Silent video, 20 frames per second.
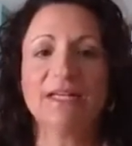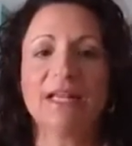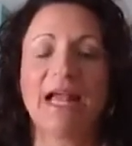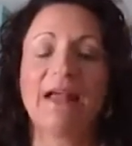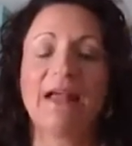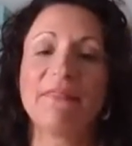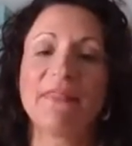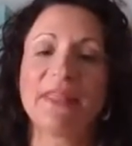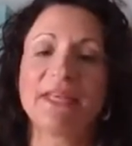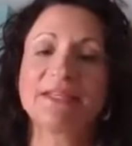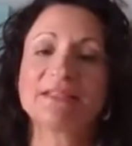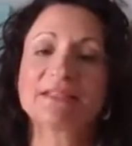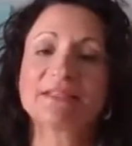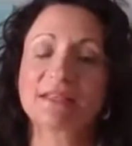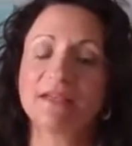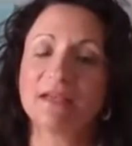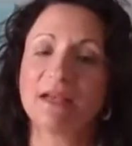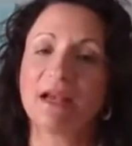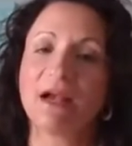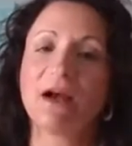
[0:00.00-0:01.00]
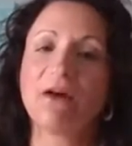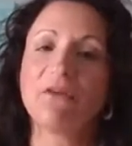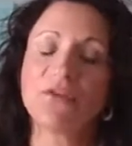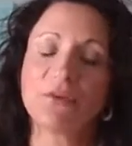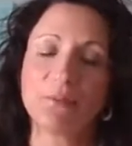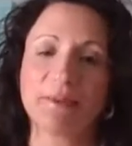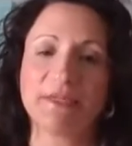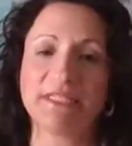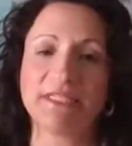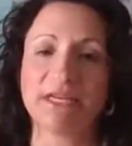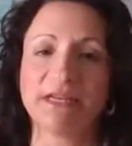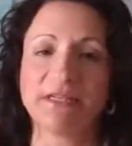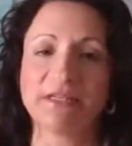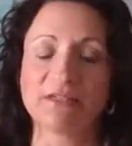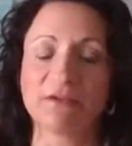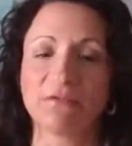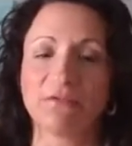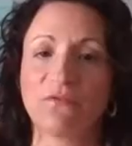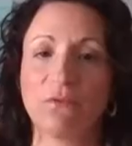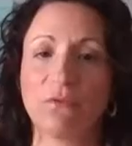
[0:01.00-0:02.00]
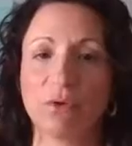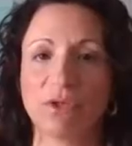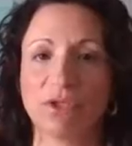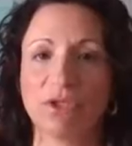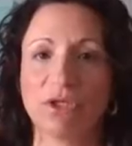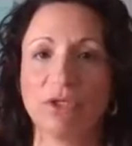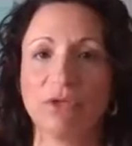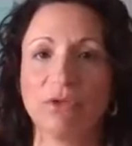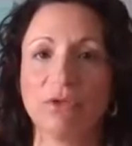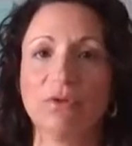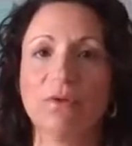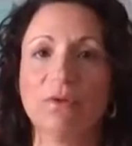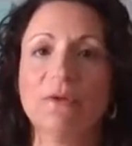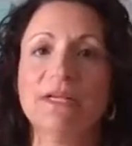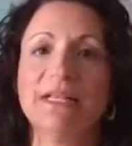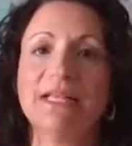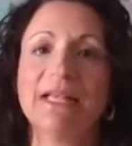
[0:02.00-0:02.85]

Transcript: And then it's going to alphabetize it for you.